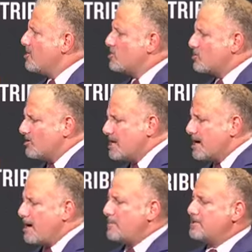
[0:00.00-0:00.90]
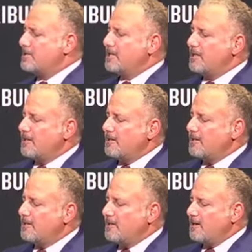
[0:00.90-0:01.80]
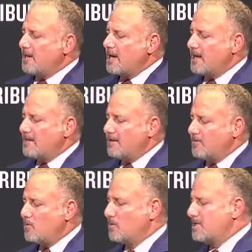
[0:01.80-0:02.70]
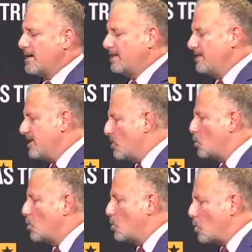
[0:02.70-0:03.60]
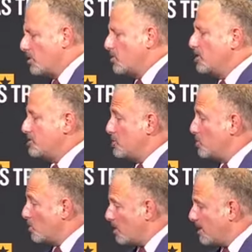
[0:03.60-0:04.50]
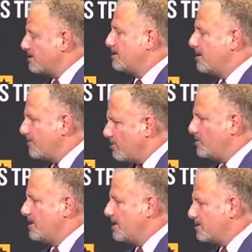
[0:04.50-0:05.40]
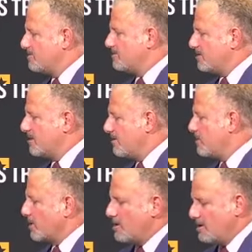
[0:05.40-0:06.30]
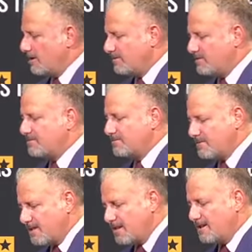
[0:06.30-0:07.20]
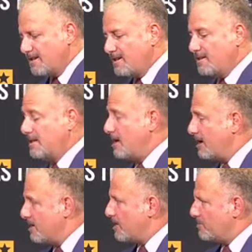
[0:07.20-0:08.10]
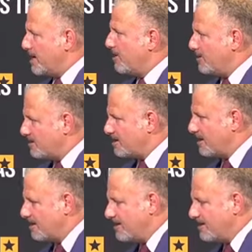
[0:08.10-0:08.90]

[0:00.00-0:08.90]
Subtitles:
sort of the opposite, and of course not leaving out one of the reasons you were elected governor because of Governor McAuliffe's line about parents not